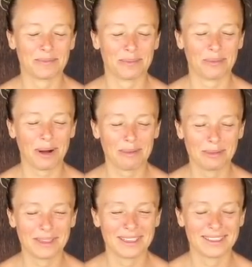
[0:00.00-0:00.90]
he's
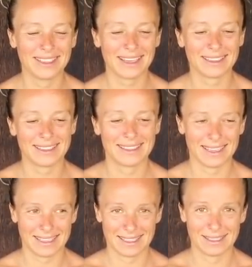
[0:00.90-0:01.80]
probably in day
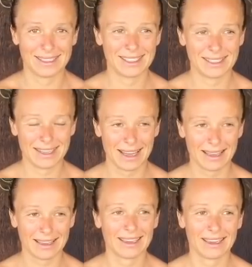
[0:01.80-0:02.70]
six
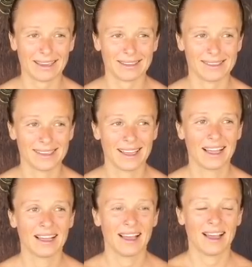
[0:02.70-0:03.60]
today. He is.
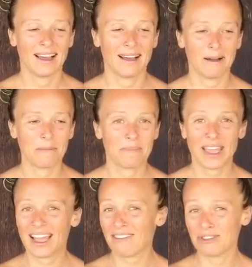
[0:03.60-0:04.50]
Um,
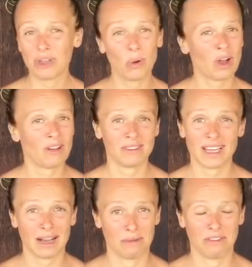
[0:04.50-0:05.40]
I have no
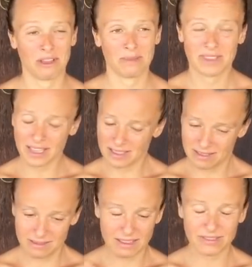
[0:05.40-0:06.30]
contact with him. They
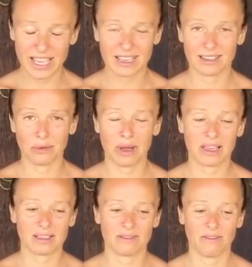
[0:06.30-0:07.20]
they've taken
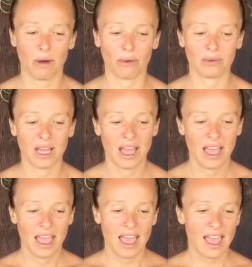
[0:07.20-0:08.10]
away his phone,
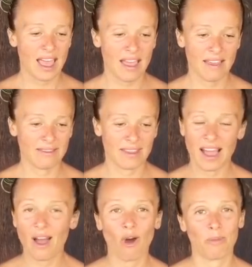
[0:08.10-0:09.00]
and
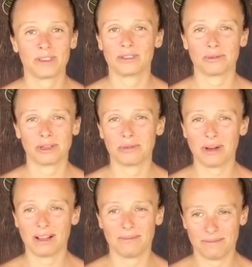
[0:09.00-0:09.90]
I hope he's doing
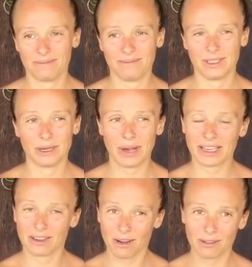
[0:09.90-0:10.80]
well. You know, I
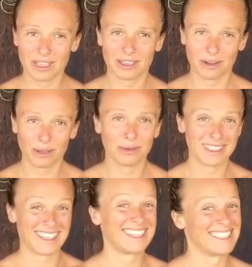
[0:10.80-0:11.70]
can only conclude
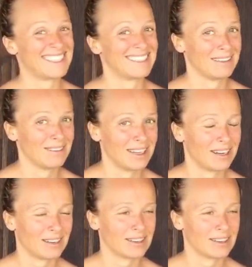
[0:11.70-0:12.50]
that he's still there